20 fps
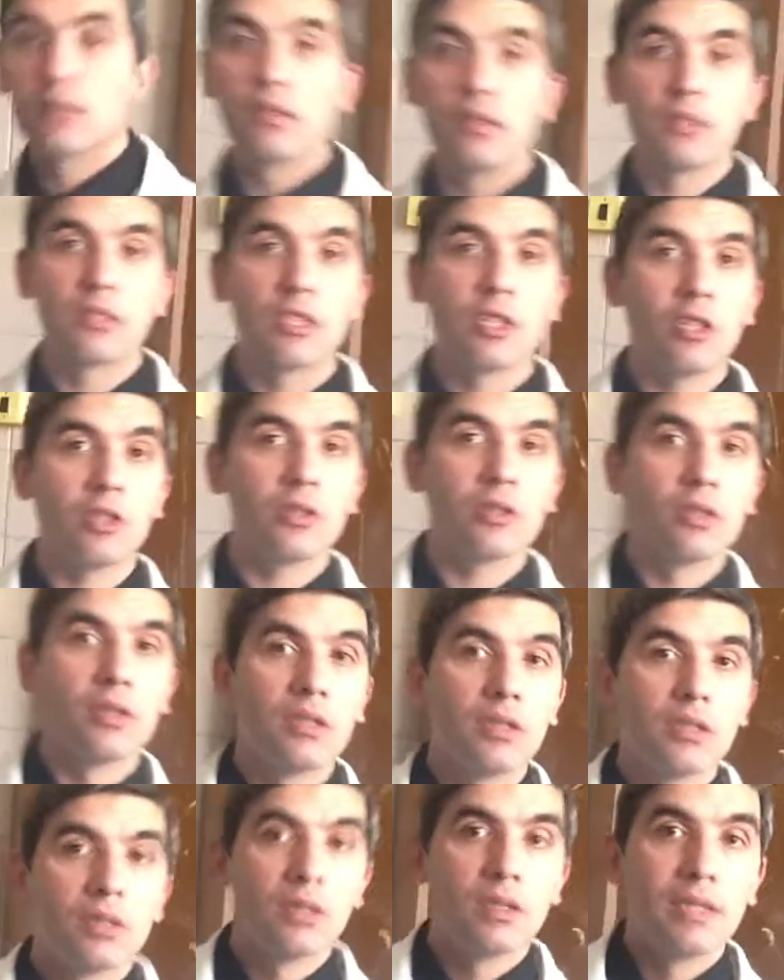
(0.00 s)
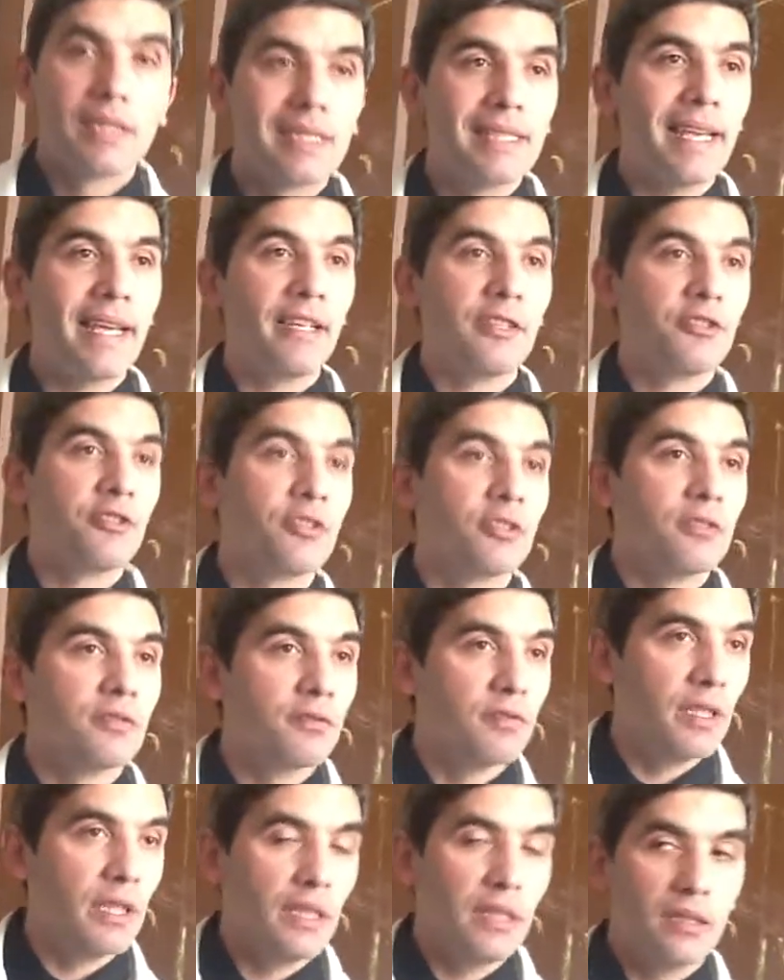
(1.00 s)
is called central
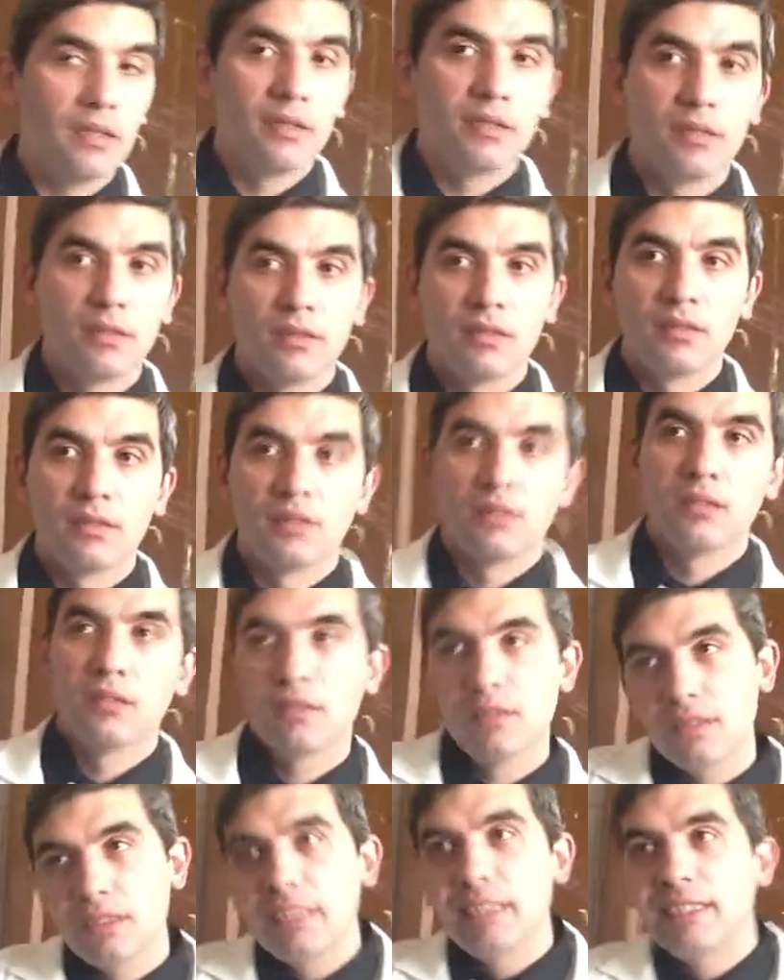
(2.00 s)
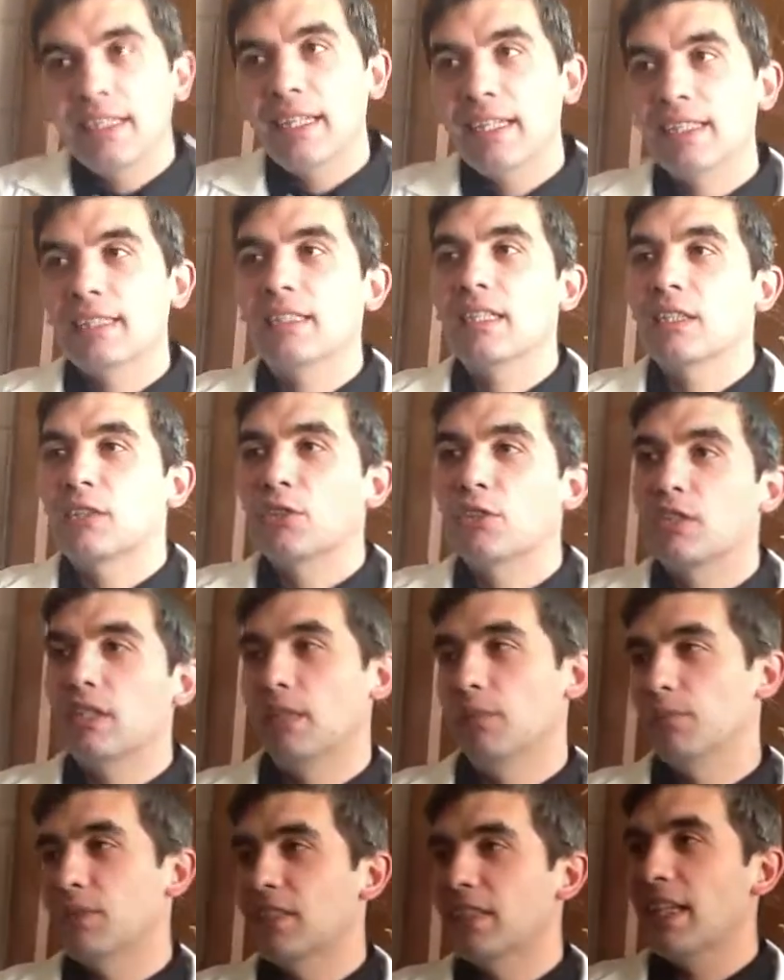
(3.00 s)
vein. It has such
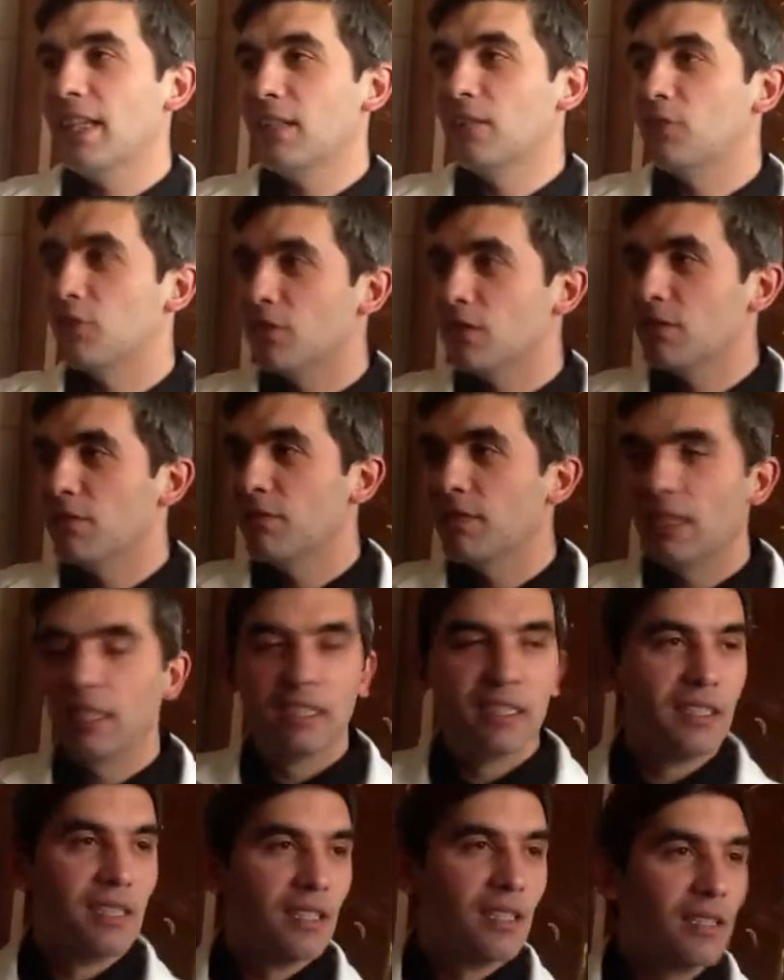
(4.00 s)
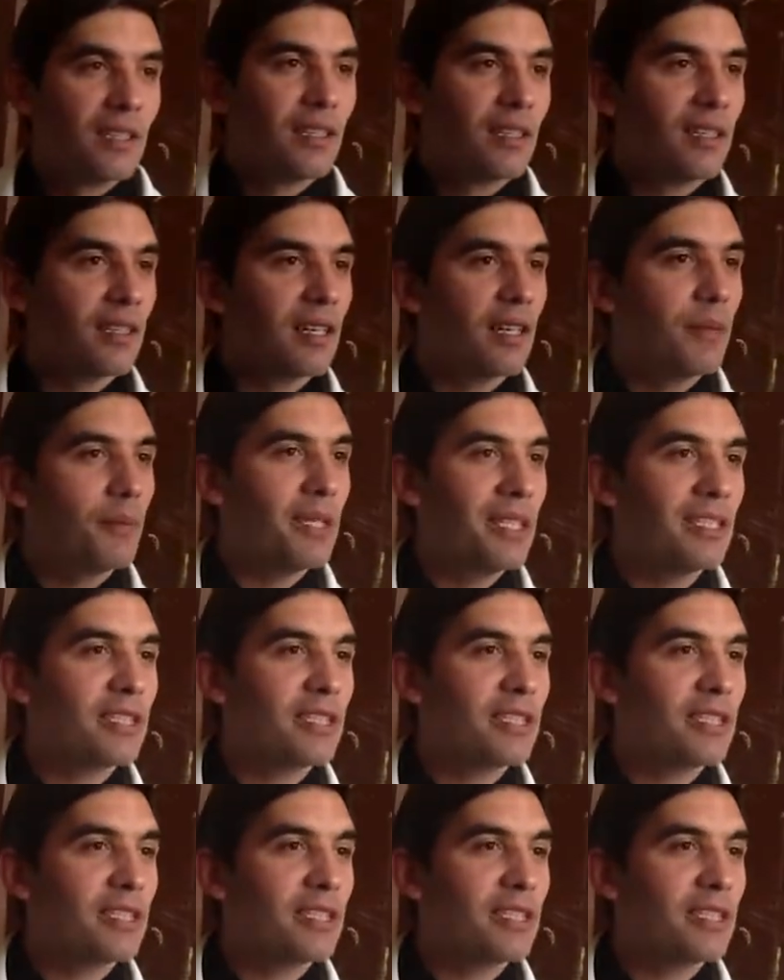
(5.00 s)
name, central vein. I mean,